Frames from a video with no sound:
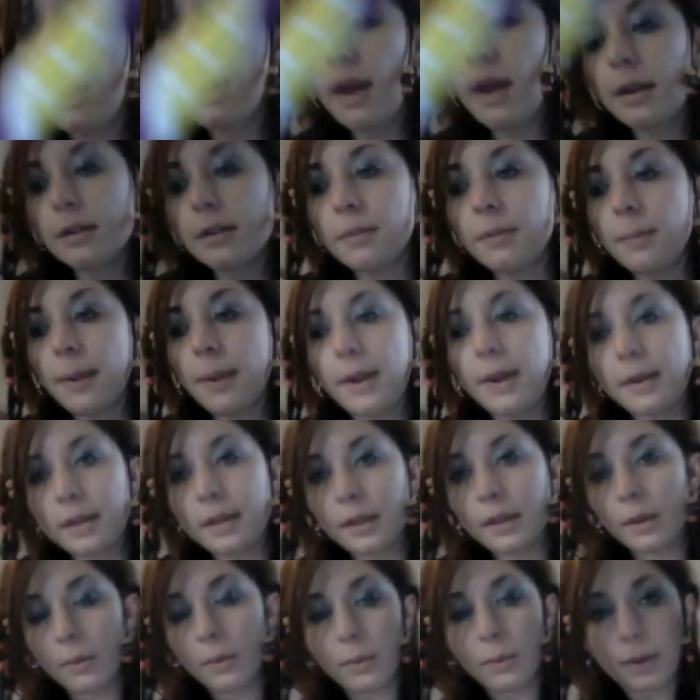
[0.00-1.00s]

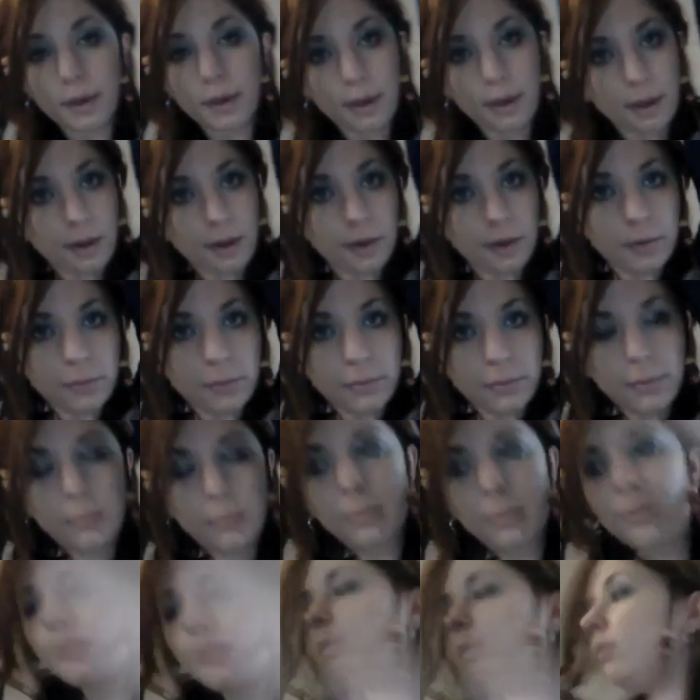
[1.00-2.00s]
Depending on what kind of
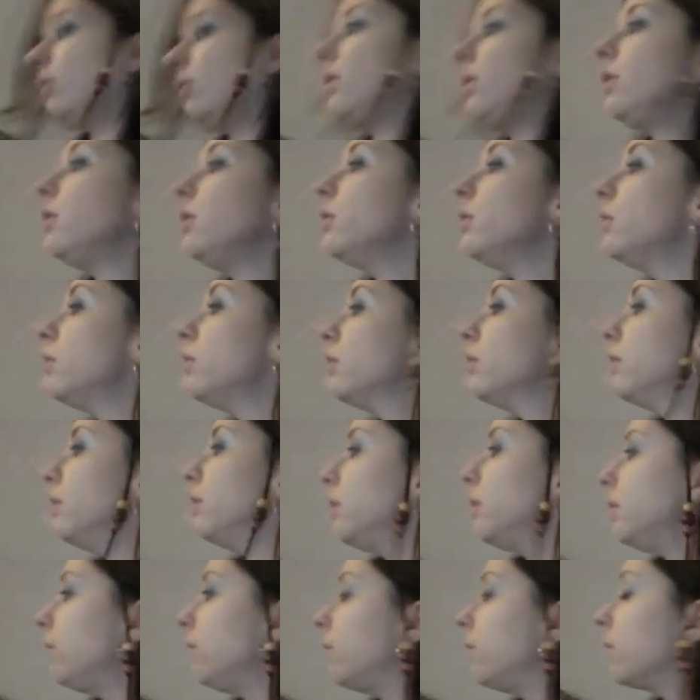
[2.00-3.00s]
ribbon you use,
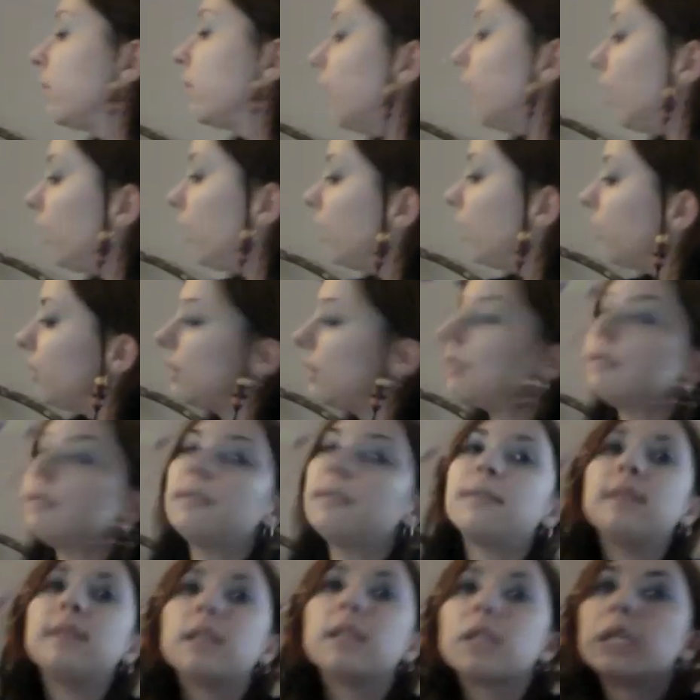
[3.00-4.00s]
if you're going with the
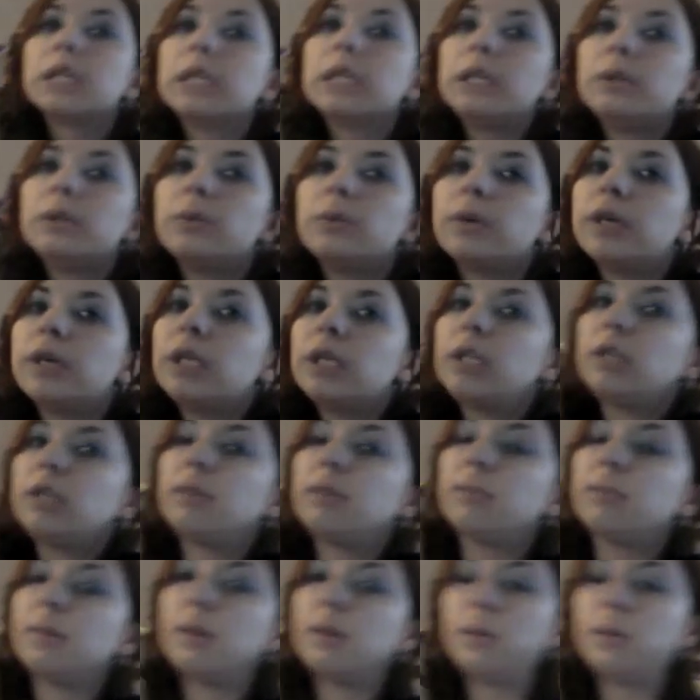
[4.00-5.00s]
silky one,
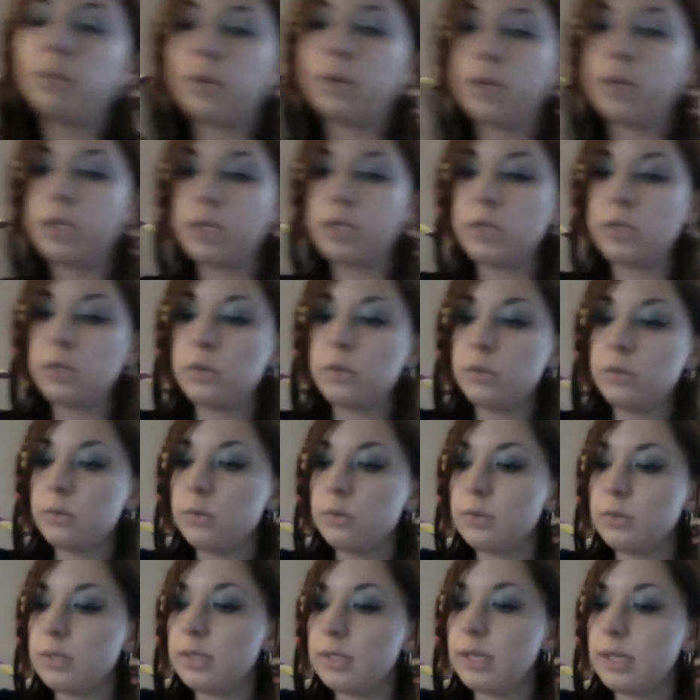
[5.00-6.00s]
you might want to
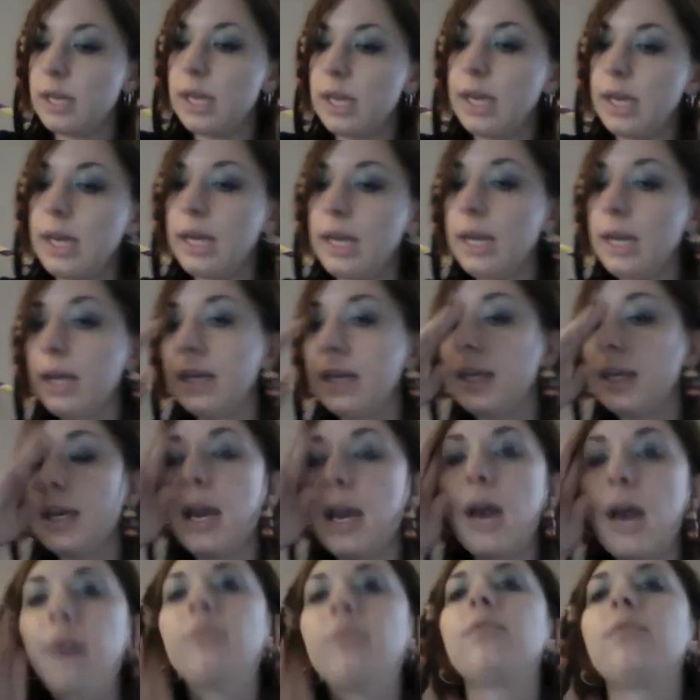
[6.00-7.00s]
use a
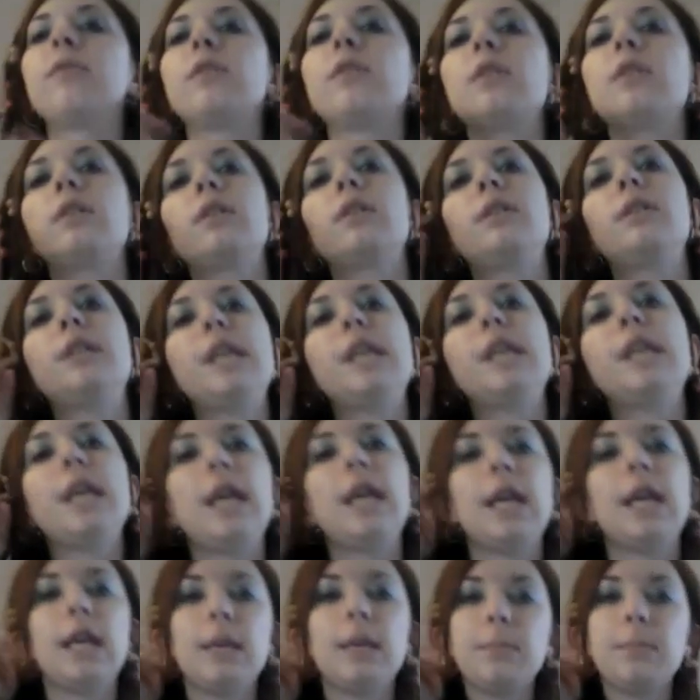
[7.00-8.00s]
gaffer
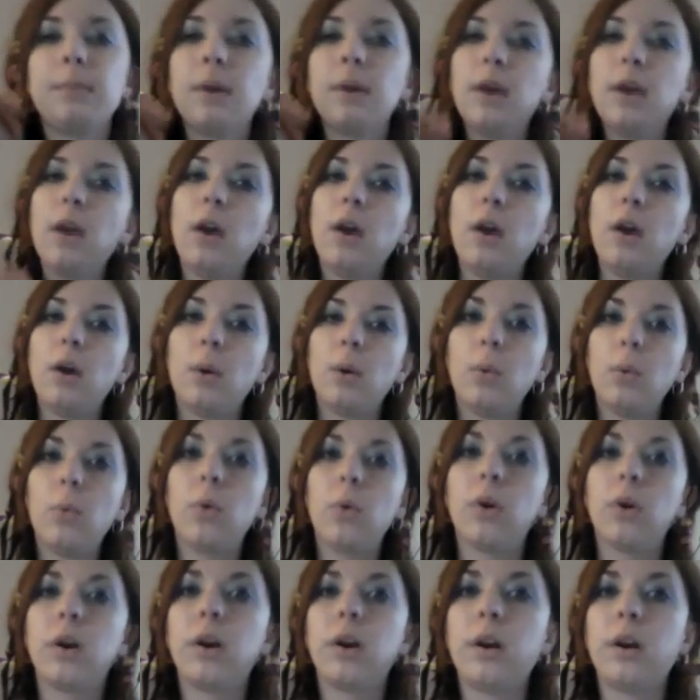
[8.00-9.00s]
tape
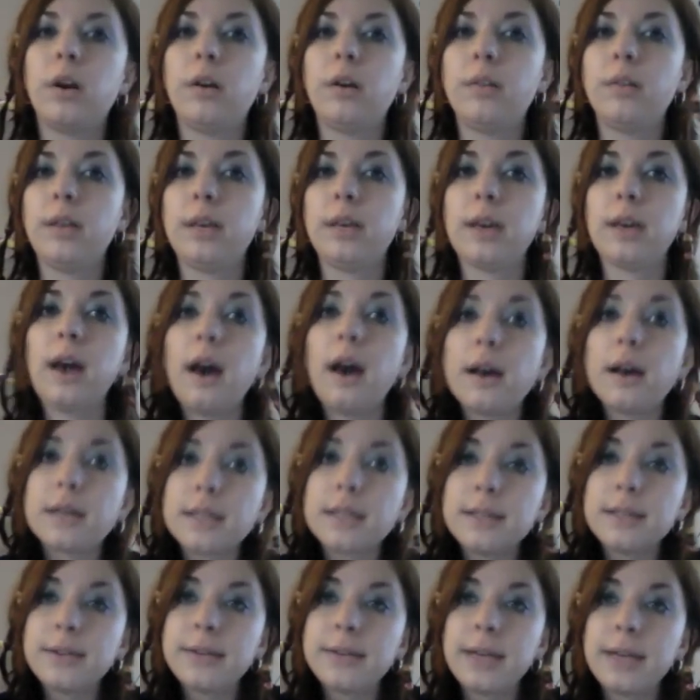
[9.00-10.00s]
or like a
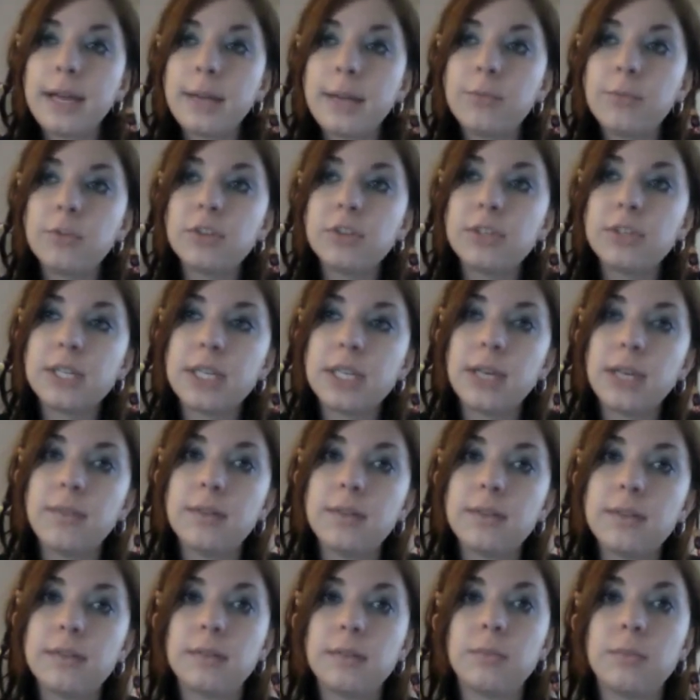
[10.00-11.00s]
hockey tape just to give
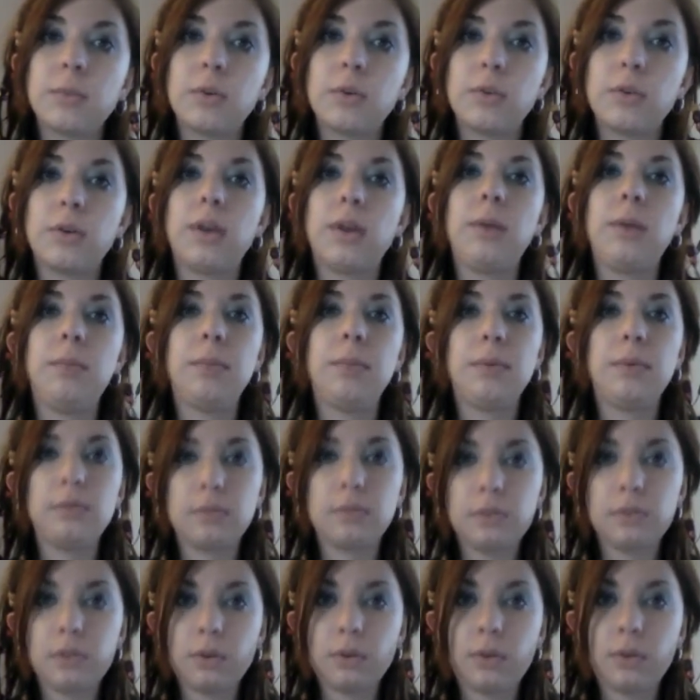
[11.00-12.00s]
it some grip
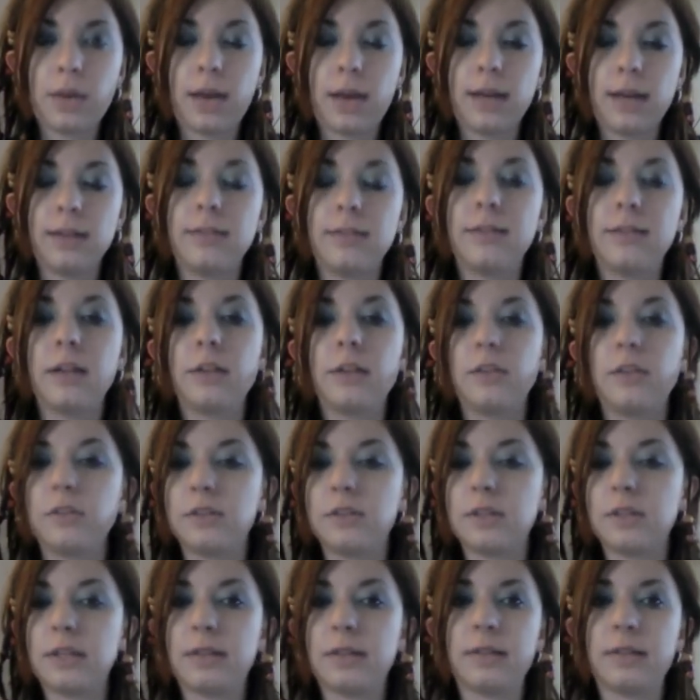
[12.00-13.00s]
so that it's not
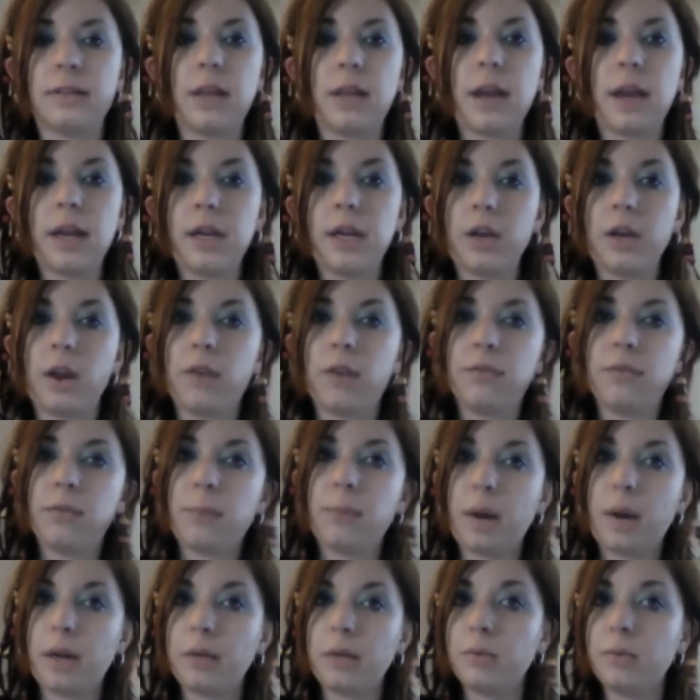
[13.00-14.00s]
just sliding off your
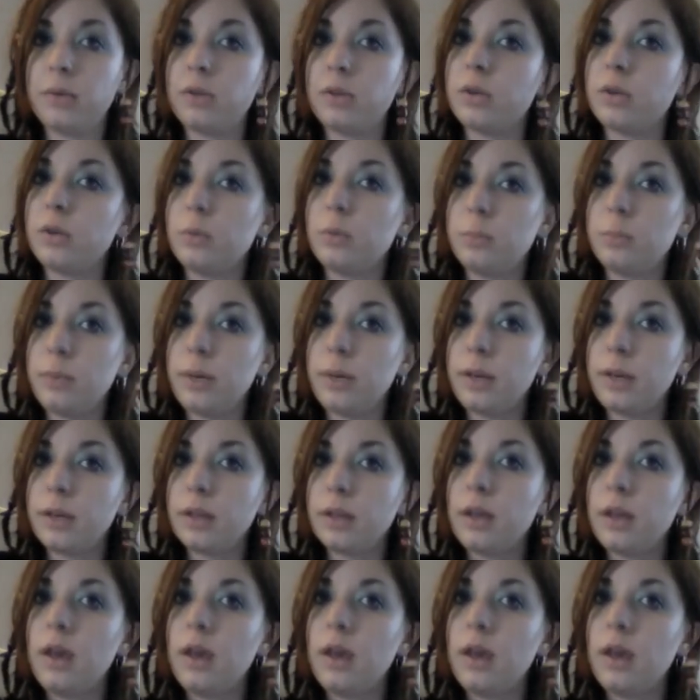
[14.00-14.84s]
body when you're hooping.